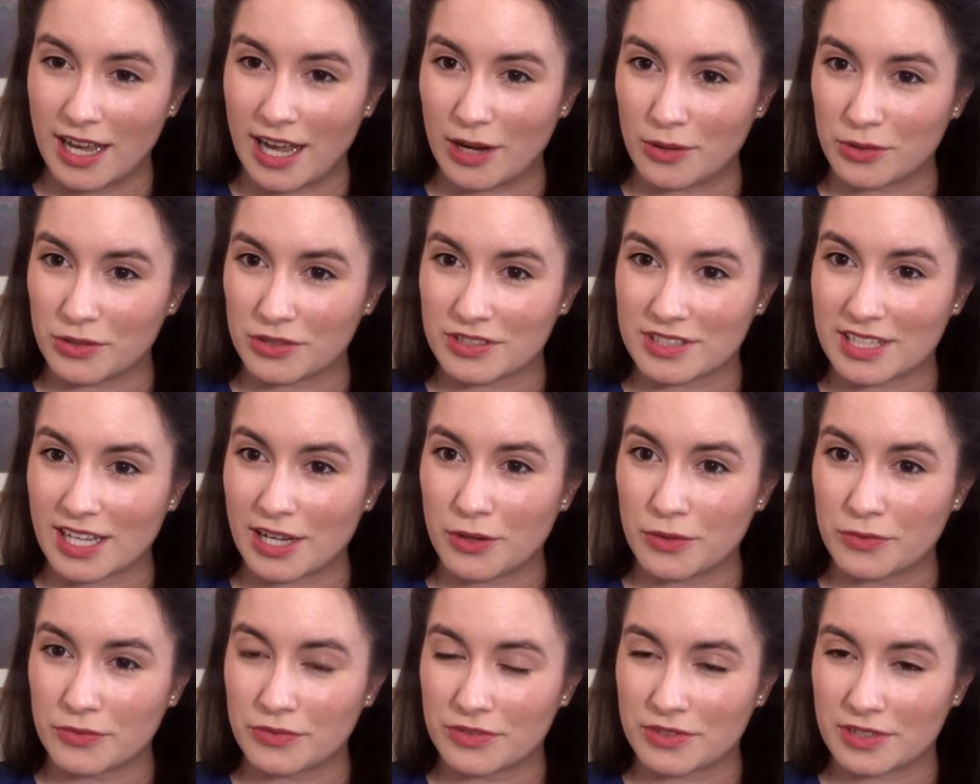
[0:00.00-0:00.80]

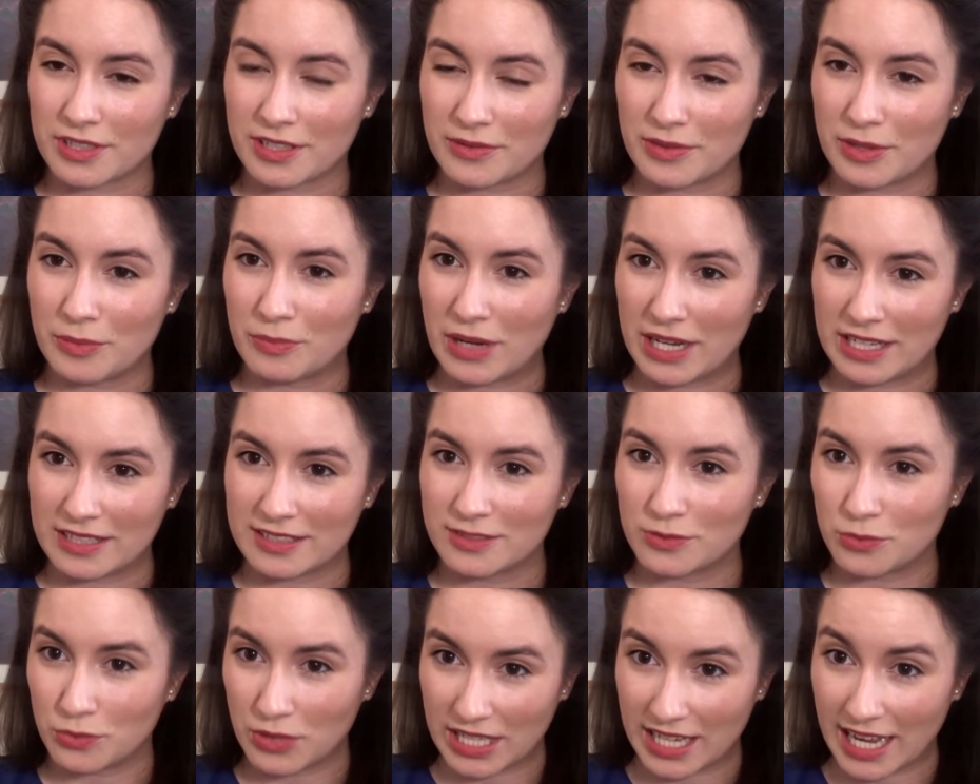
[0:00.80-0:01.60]
ourselves the
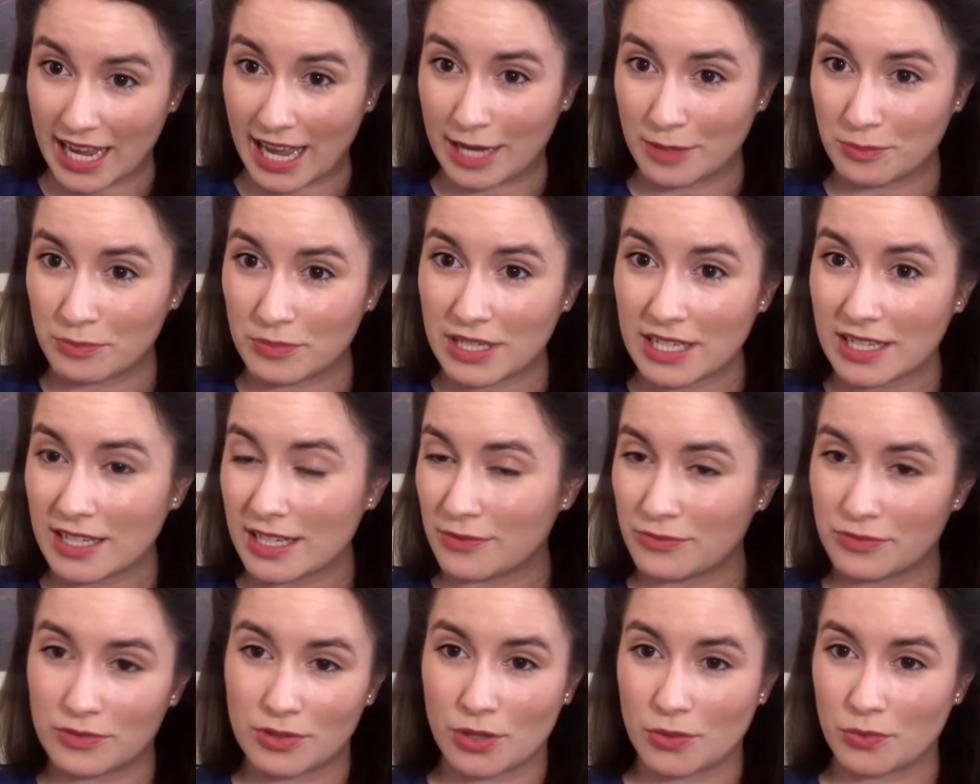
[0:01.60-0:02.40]
best we can be,
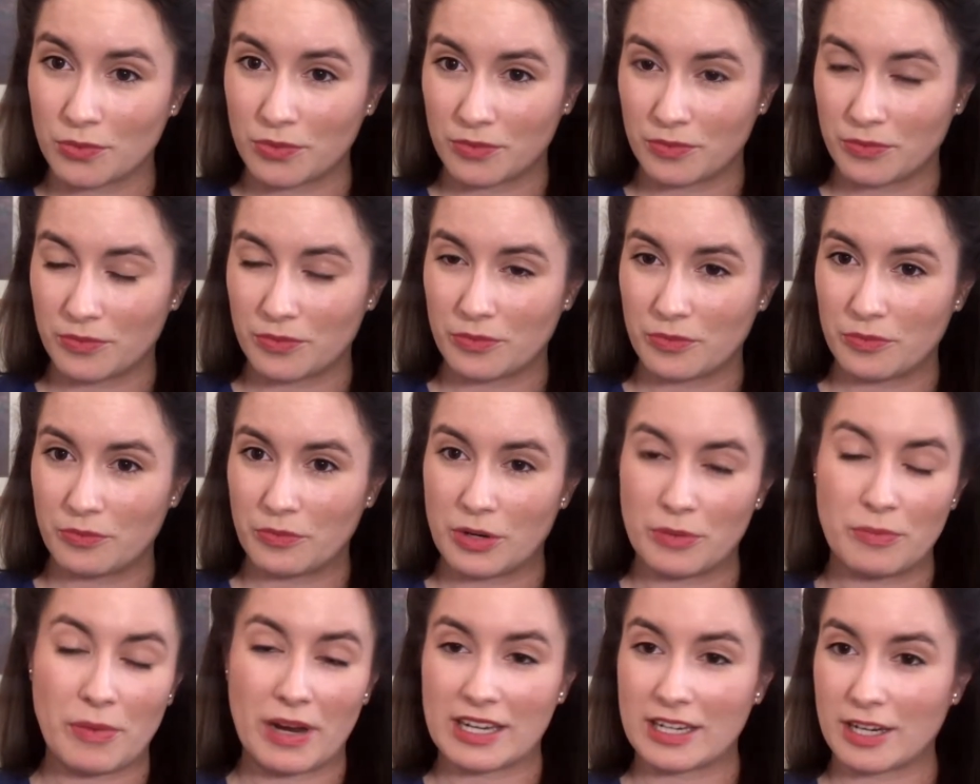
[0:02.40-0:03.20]
even though
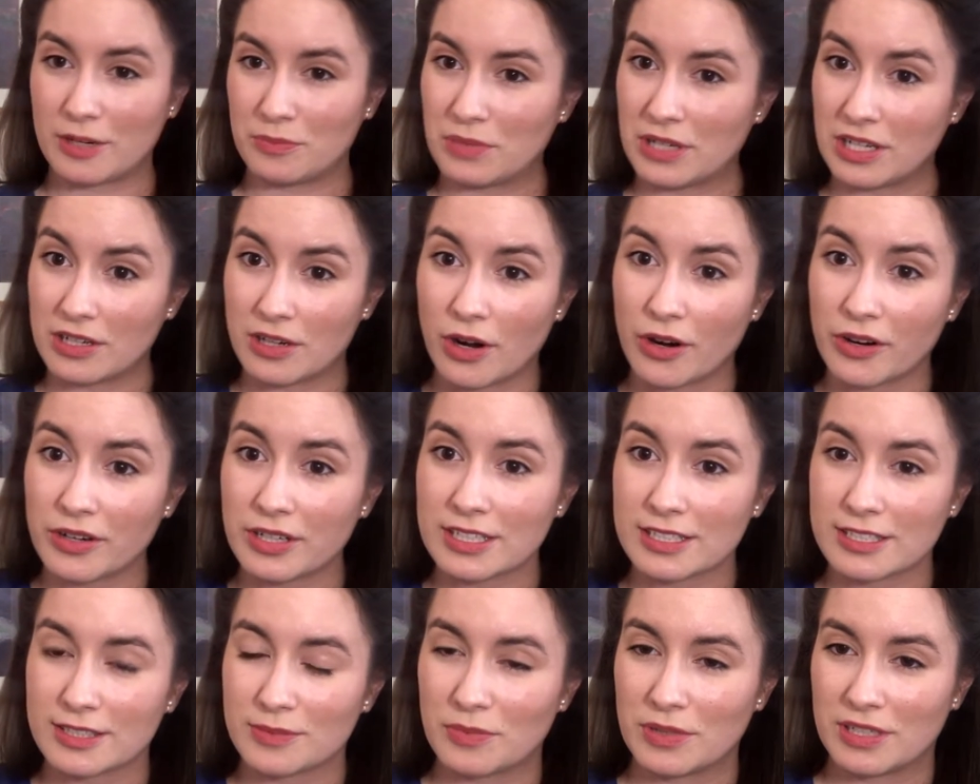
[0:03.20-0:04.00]
we might not be an
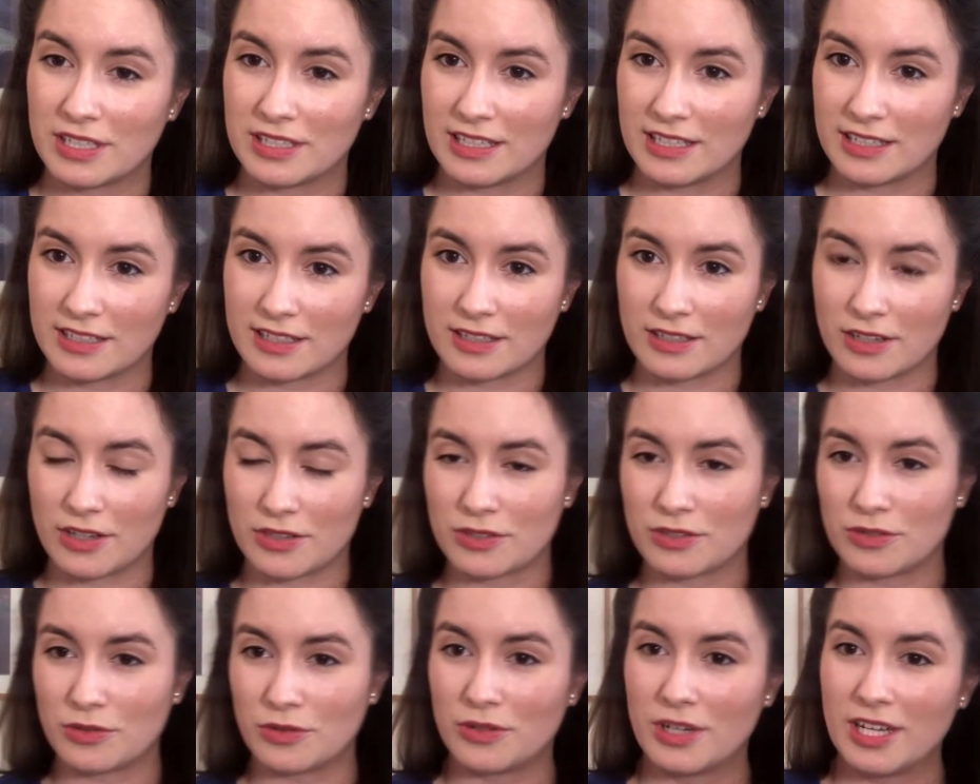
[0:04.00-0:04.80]
artist, but it can
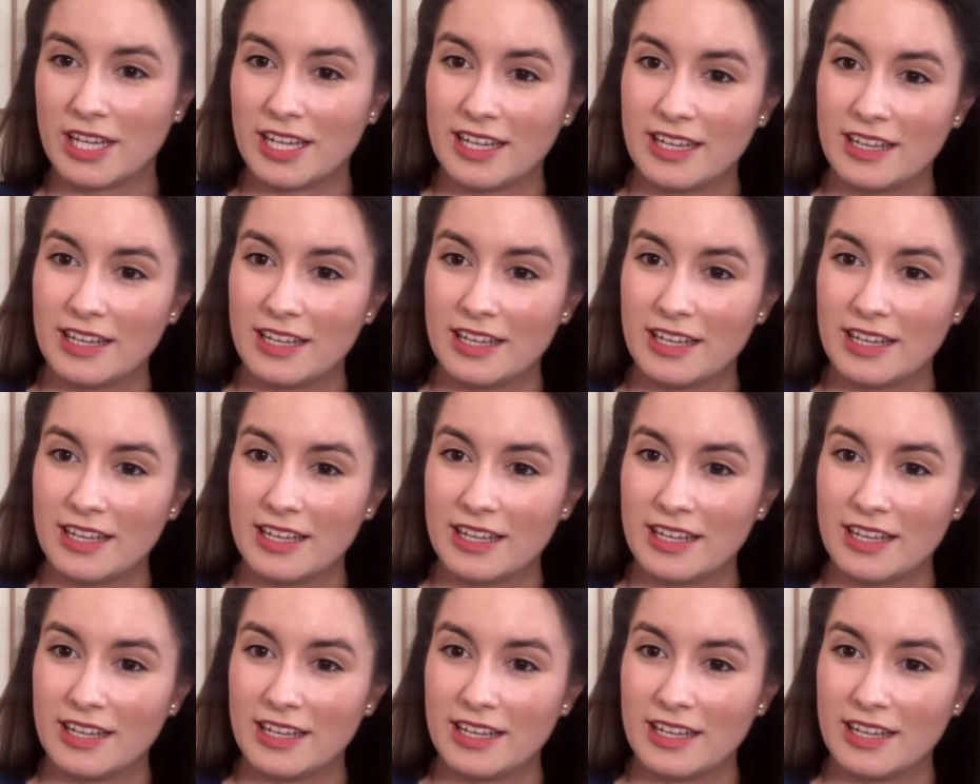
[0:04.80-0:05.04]
also,